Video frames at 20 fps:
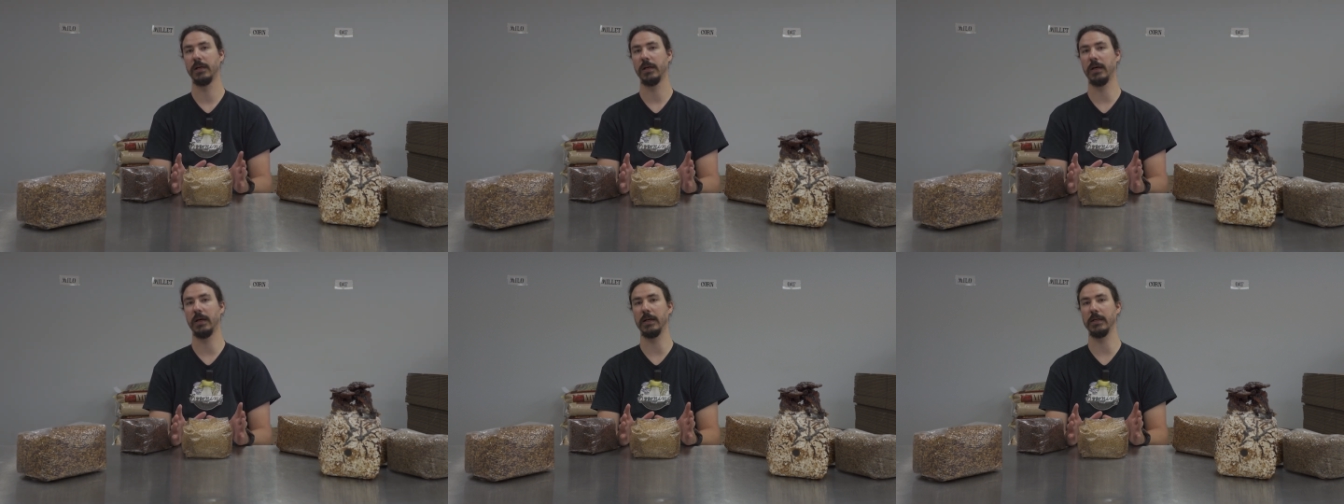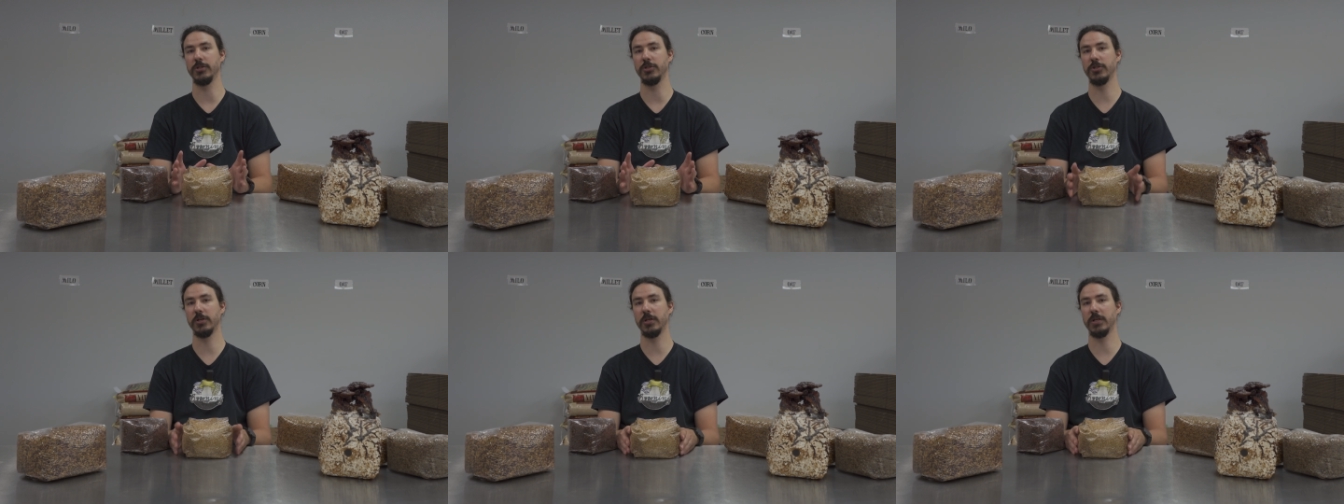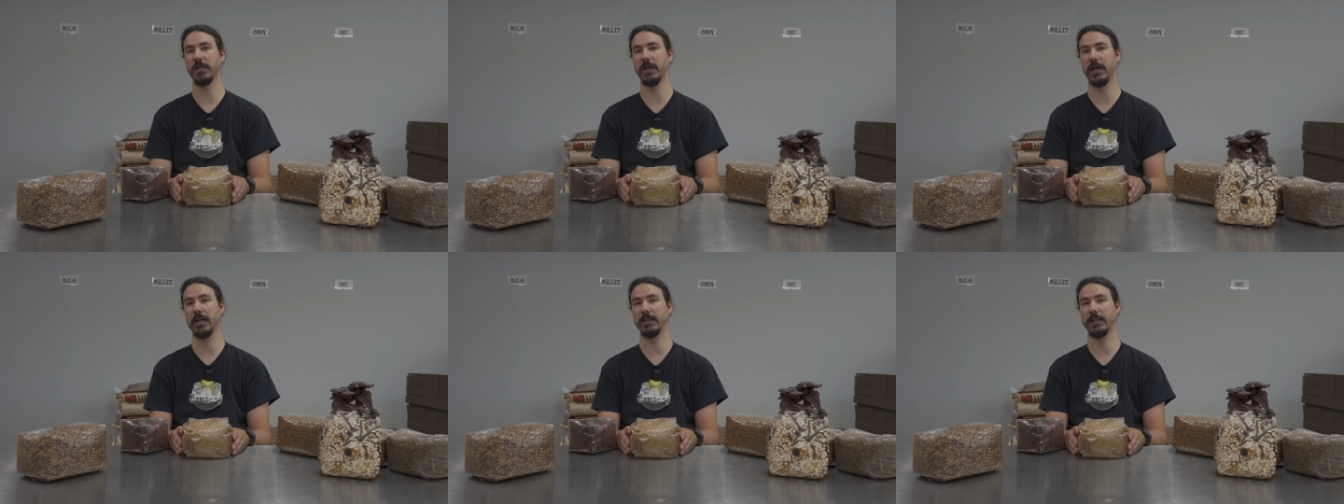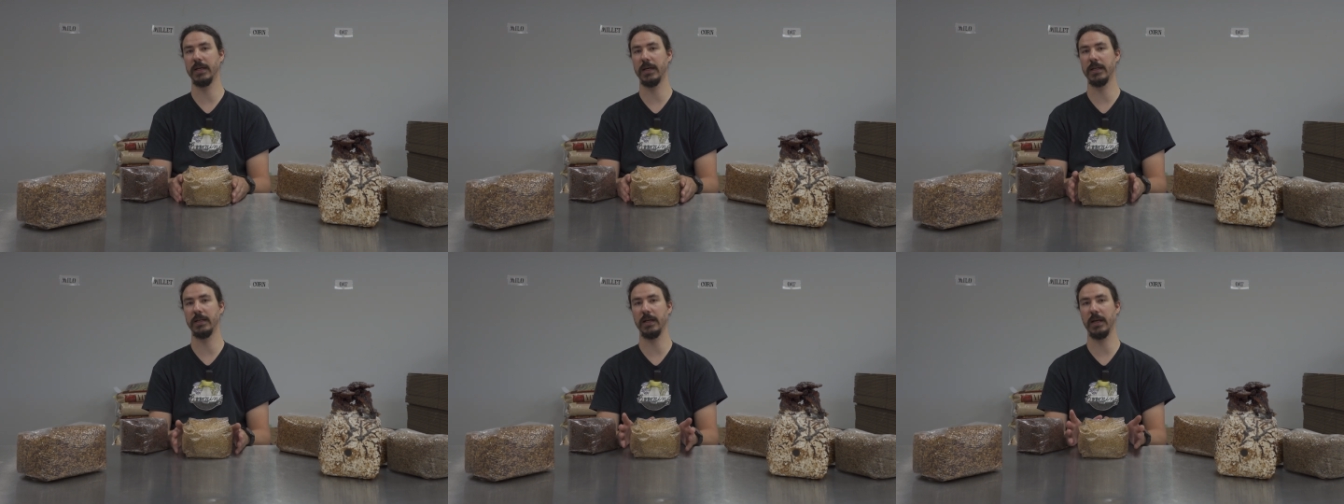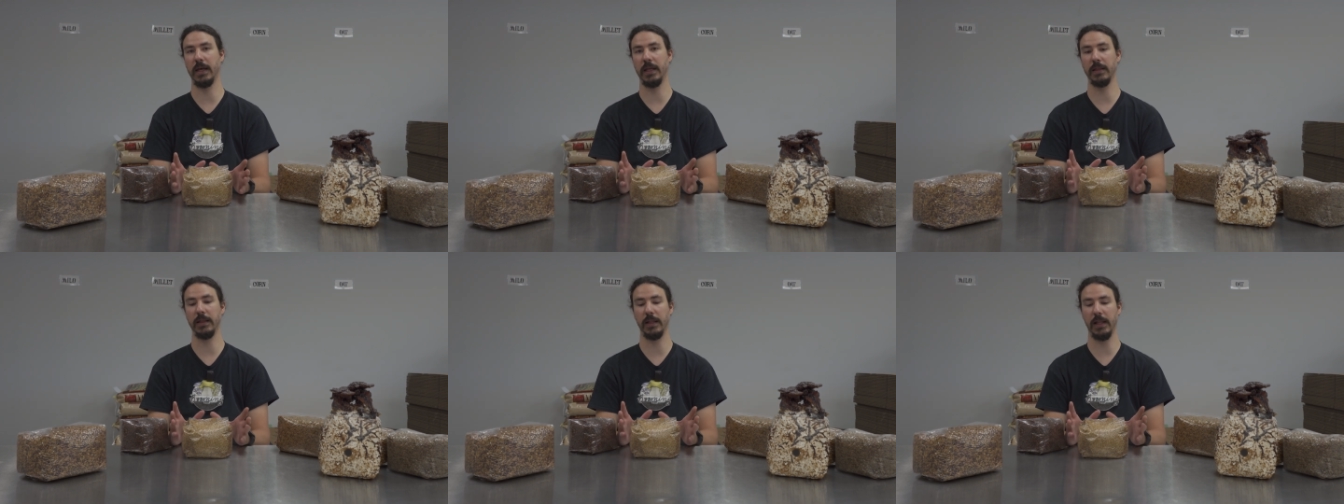uh, sugar content
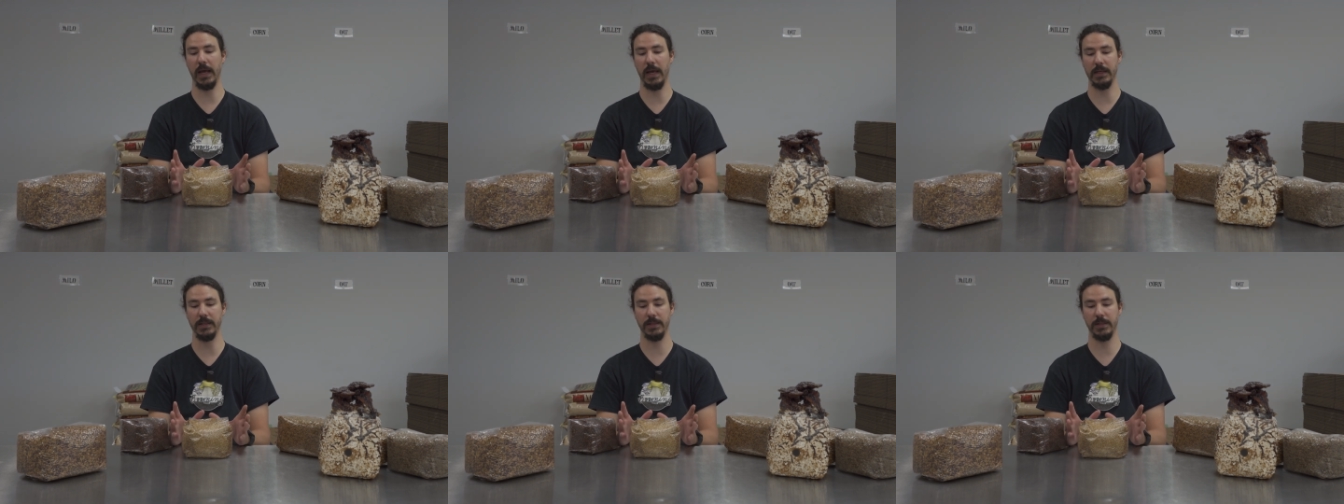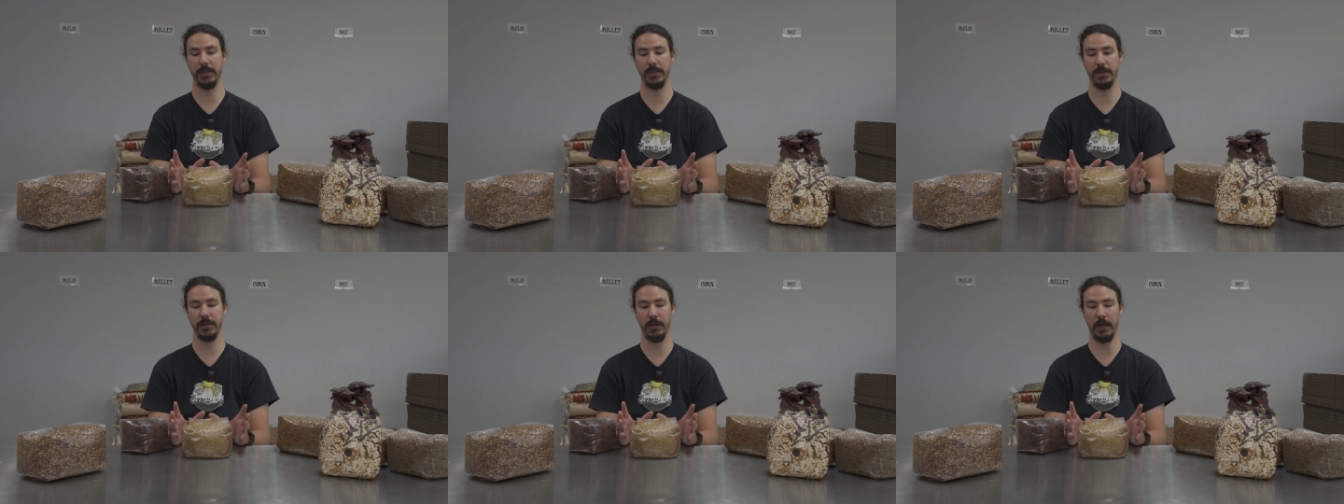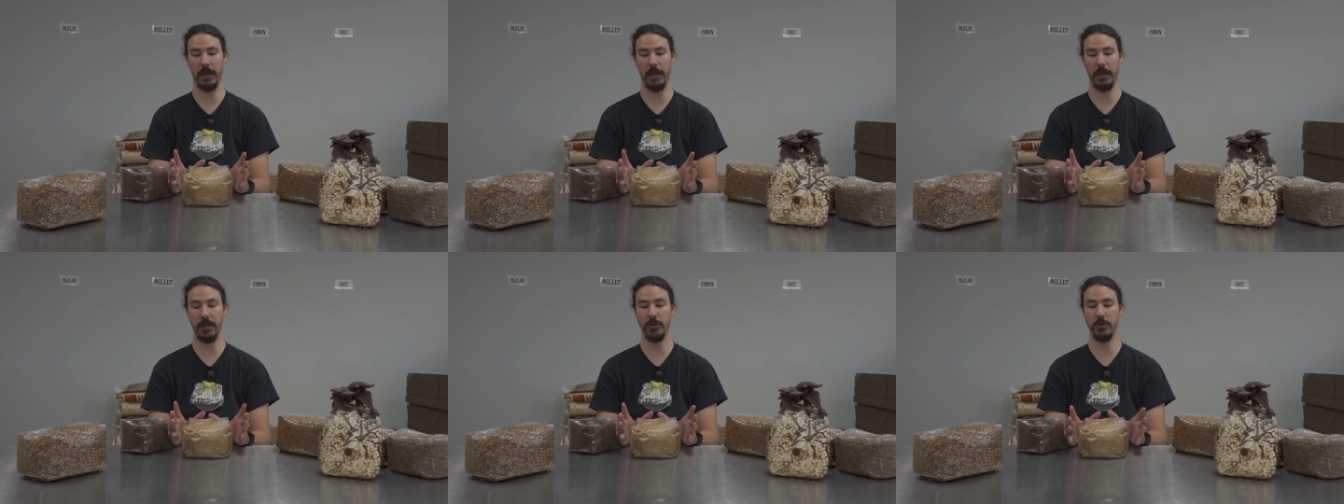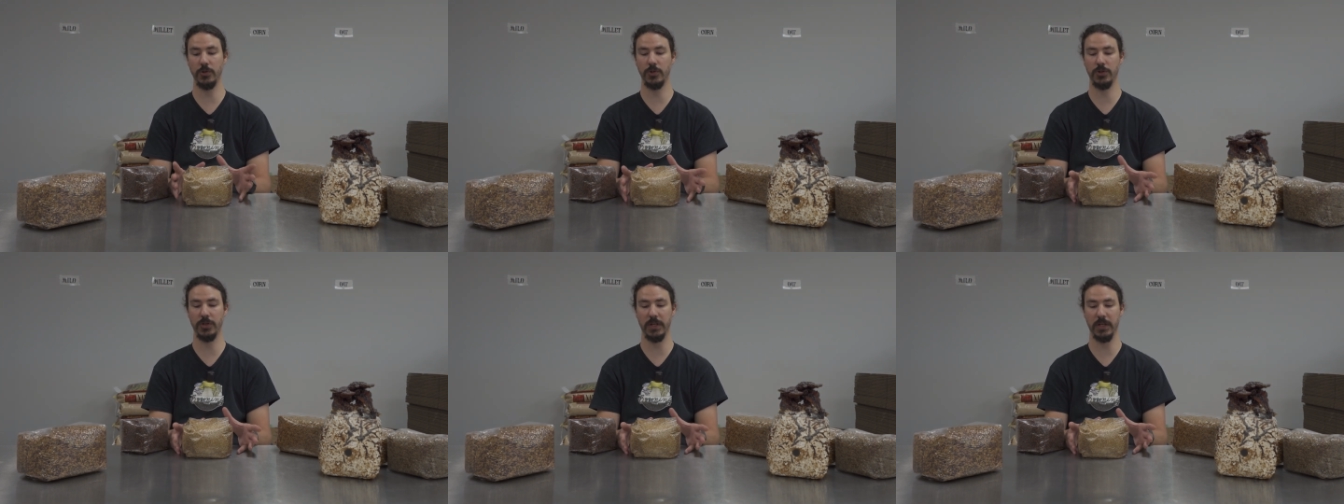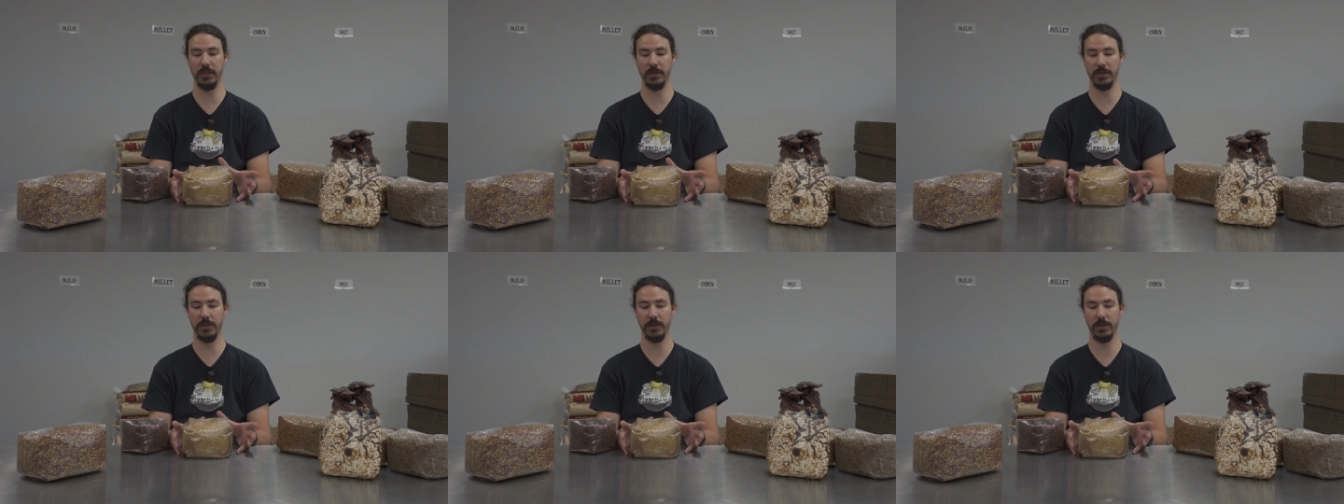and less uh,
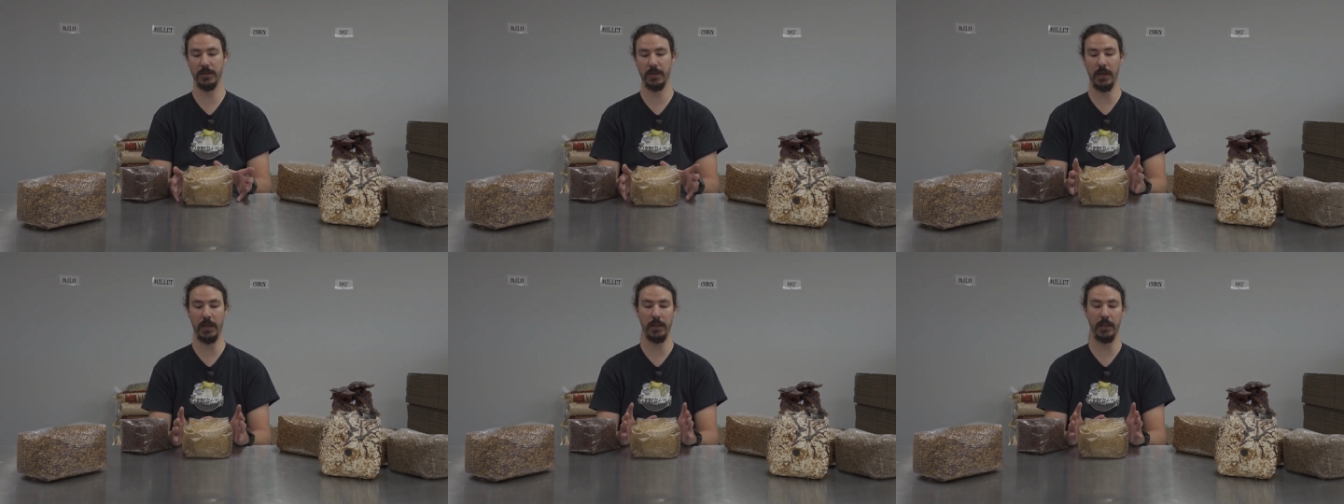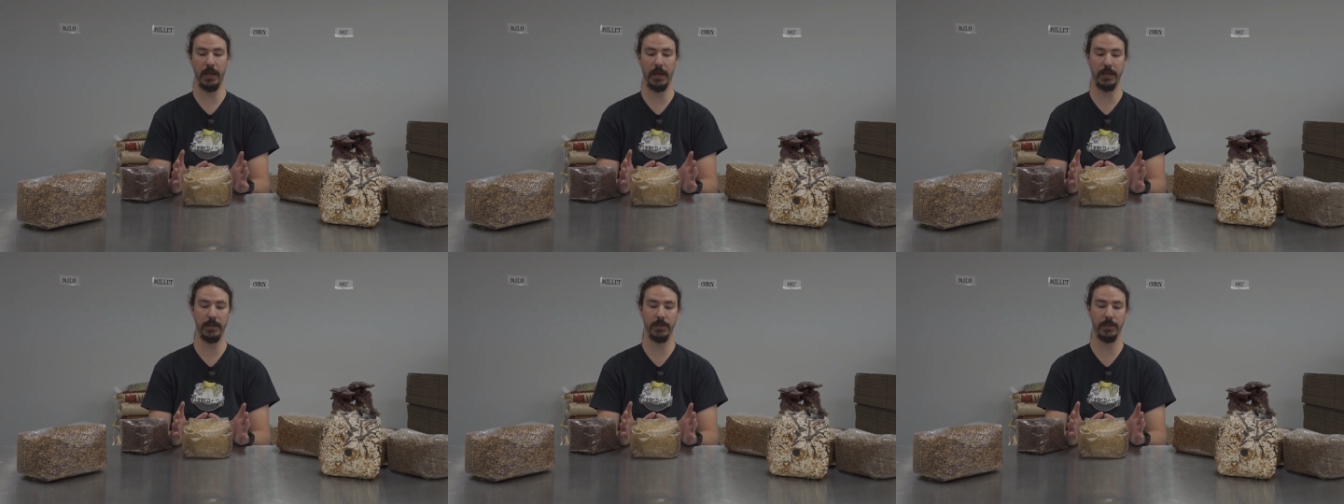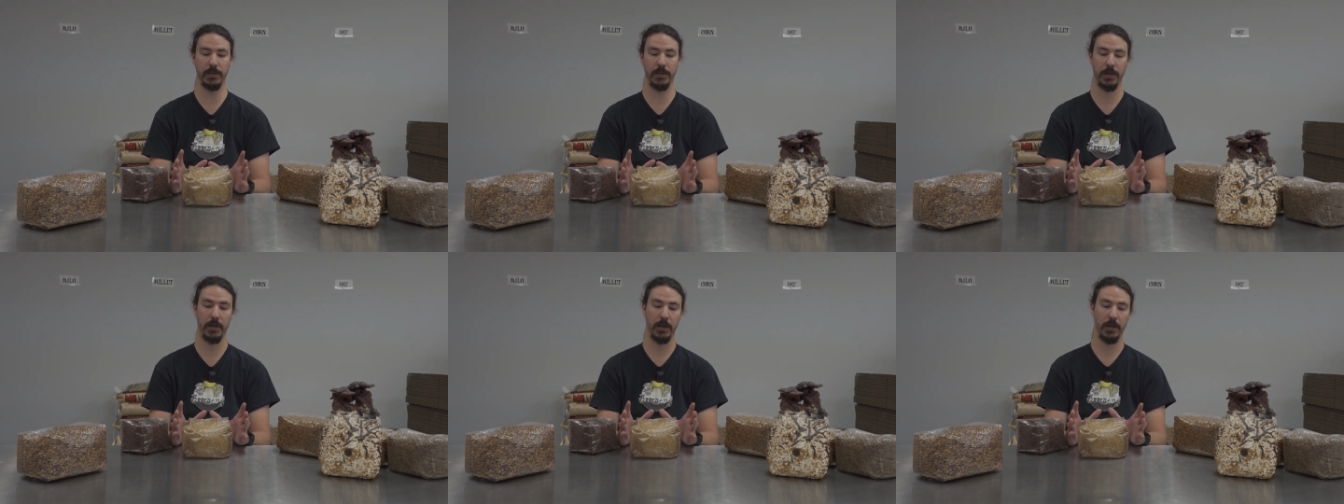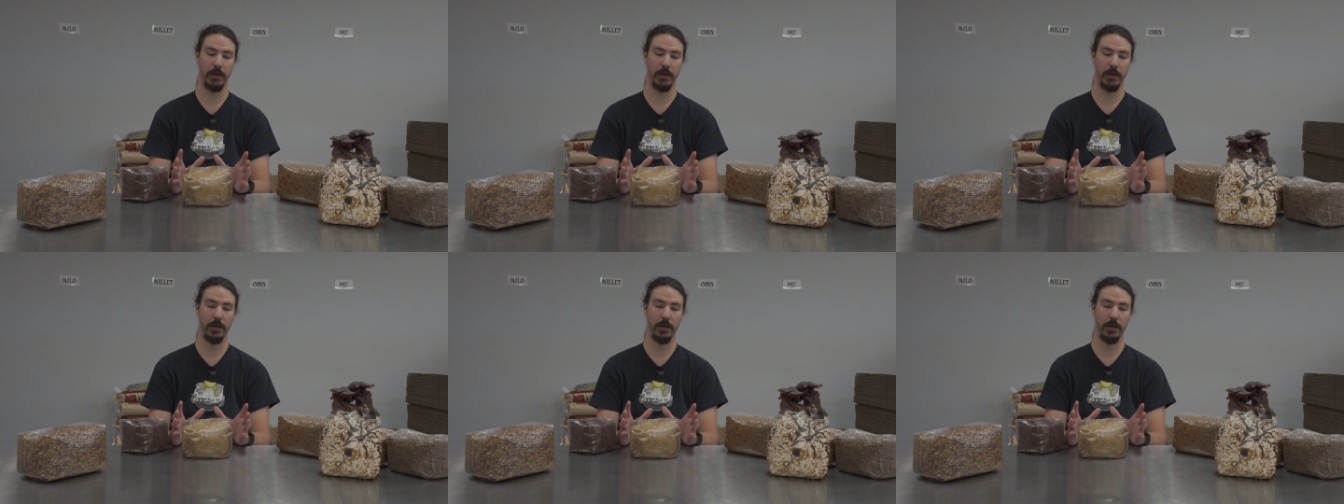nutrients and less